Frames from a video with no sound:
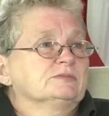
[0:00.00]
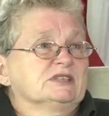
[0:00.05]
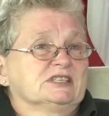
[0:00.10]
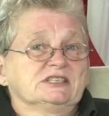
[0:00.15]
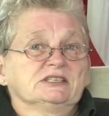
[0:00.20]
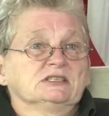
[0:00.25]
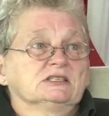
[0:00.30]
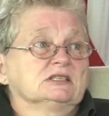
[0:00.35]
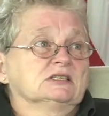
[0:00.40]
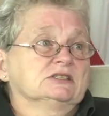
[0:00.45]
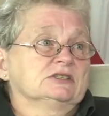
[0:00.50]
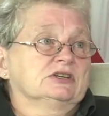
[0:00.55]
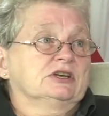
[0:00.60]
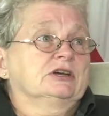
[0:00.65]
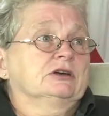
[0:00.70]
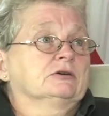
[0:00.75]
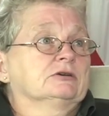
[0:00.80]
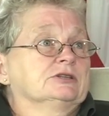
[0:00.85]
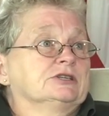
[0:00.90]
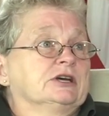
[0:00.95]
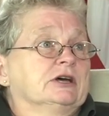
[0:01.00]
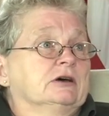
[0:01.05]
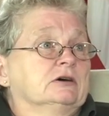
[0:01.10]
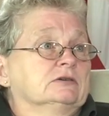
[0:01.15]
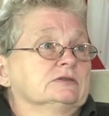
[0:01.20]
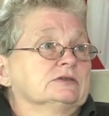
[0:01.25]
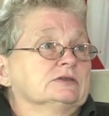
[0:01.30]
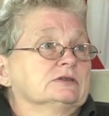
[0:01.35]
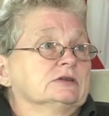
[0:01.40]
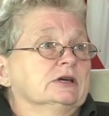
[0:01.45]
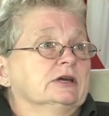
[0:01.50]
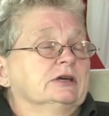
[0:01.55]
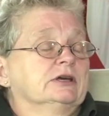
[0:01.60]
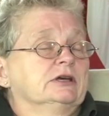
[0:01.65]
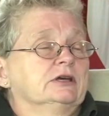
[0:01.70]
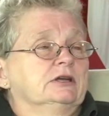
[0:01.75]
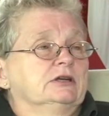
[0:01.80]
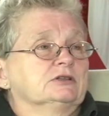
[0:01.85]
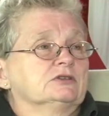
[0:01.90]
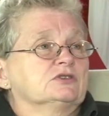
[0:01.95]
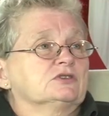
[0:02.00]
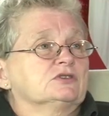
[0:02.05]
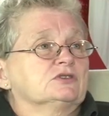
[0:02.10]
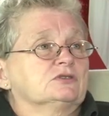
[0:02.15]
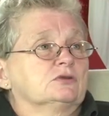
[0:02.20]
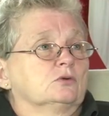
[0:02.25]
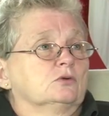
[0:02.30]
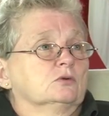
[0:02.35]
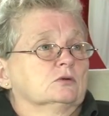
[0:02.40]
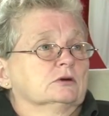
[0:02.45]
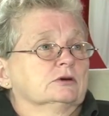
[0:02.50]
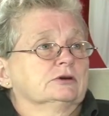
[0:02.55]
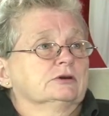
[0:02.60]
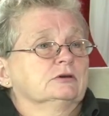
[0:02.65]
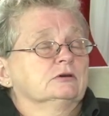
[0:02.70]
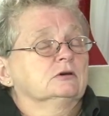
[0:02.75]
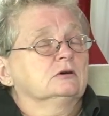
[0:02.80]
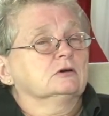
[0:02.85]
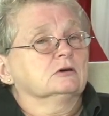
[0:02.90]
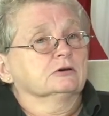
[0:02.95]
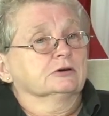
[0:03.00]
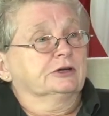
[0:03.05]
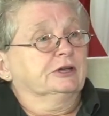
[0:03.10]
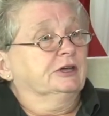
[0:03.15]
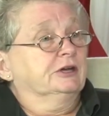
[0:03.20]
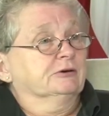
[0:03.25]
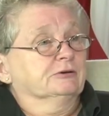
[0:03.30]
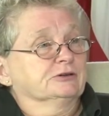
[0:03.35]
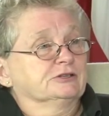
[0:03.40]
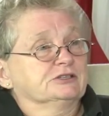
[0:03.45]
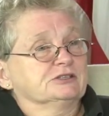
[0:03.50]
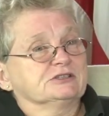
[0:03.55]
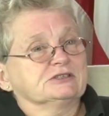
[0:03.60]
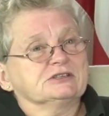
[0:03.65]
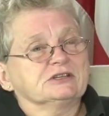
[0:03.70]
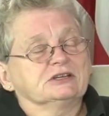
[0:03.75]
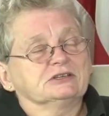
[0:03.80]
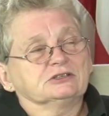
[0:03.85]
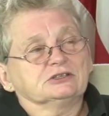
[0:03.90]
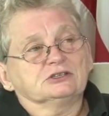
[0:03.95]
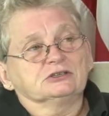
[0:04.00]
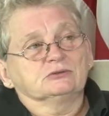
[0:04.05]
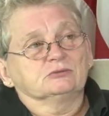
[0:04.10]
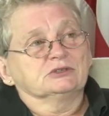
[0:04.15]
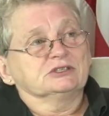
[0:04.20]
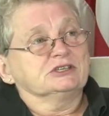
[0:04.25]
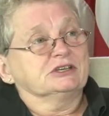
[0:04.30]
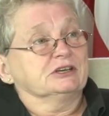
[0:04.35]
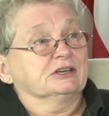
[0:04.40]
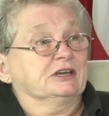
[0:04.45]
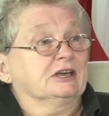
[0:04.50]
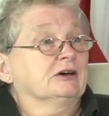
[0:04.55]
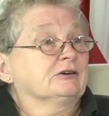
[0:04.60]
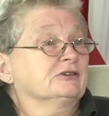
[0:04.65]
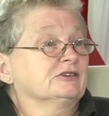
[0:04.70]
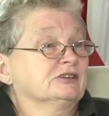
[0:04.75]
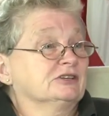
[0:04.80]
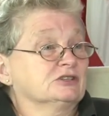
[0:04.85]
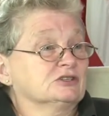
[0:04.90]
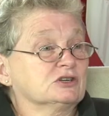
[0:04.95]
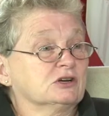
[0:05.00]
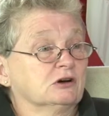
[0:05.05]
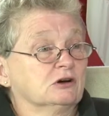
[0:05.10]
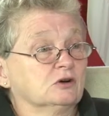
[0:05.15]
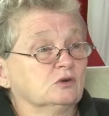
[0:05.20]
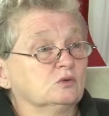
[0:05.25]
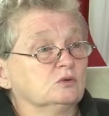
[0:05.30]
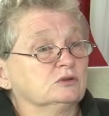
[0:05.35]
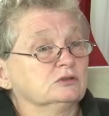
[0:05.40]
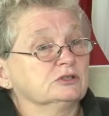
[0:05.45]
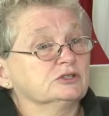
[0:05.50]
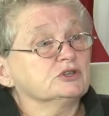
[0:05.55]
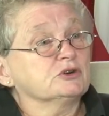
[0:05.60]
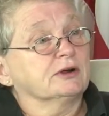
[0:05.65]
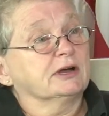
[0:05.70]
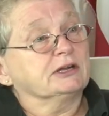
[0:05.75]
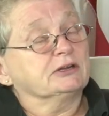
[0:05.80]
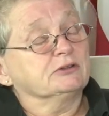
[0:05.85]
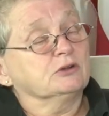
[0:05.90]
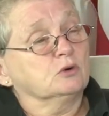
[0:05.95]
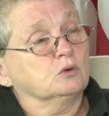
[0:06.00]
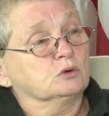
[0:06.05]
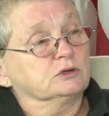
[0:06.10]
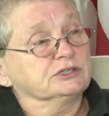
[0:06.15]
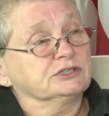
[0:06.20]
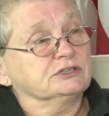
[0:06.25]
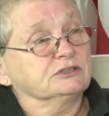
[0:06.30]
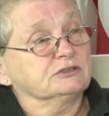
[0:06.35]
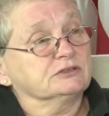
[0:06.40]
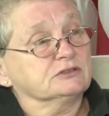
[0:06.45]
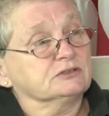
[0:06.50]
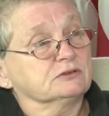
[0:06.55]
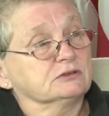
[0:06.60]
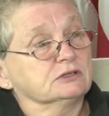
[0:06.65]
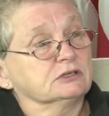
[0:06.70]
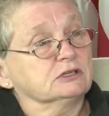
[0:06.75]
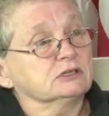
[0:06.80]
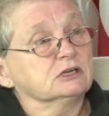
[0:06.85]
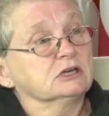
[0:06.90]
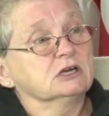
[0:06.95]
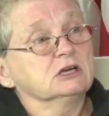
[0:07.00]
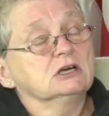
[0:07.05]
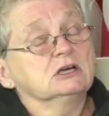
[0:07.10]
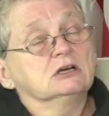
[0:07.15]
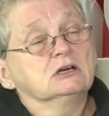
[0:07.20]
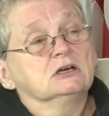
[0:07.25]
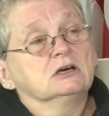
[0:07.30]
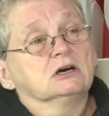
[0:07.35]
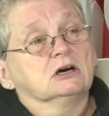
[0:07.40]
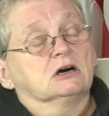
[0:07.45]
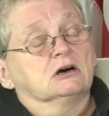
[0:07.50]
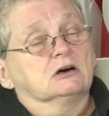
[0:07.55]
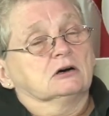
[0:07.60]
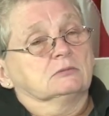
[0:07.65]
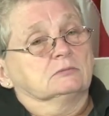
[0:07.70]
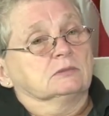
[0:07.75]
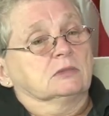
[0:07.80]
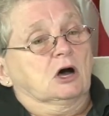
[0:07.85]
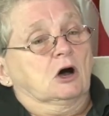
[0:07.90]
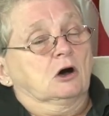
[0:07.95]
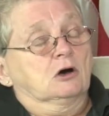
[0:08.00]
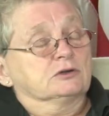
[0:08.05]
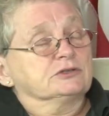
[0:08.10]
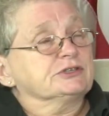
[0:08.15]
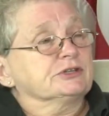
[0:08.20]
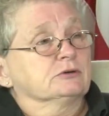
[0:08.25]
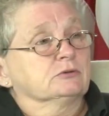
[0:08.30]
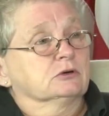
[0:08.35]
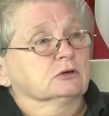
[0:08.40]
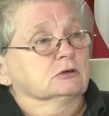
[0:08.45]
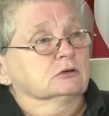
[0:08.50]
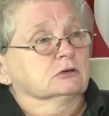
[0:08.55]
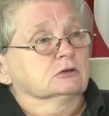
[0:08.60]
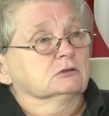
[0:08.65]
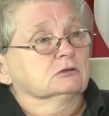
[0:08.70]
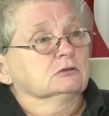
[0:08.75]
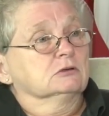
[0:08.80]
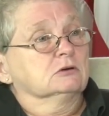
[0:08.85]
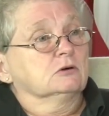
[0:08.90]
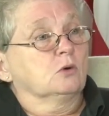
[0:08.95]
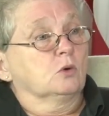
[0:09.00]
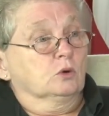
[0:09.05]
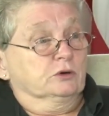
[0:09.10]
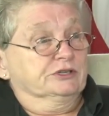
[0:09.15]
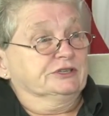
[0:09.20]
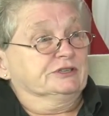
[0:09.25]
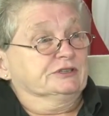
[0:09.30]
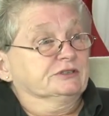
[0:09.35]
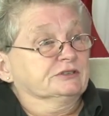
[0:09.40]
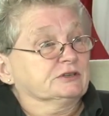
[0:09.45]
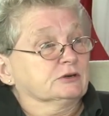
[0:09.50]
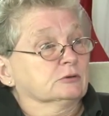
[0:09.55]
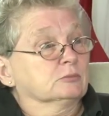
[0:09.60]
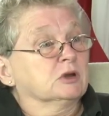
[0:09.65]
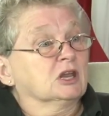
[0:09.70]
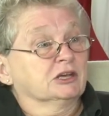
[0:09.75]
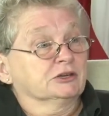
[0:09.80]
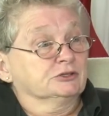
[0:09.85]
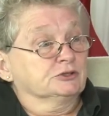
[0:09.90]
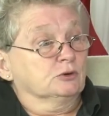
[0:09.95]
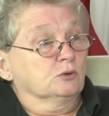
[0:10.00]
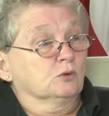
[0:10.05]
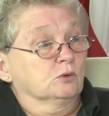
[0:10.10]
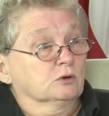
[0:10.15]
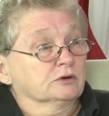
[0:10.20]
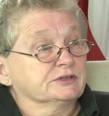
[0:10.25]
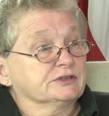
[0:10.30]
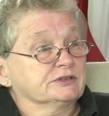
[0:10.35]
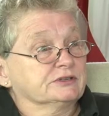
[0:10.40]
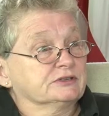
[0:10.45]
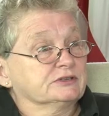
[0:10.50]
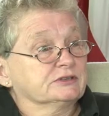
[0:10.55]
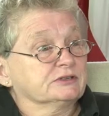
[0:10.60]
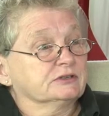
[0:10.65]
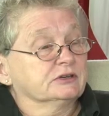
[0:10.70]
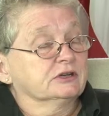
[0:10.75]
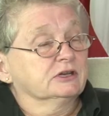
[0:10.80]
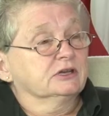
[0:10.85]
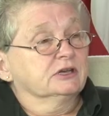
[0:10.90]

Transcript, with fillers: Miss Iselin's carriage house, and it stored her carriages that she would take out in Hitchcock Woods or out in the horse district. Um, also, her horses, her pleasure horses,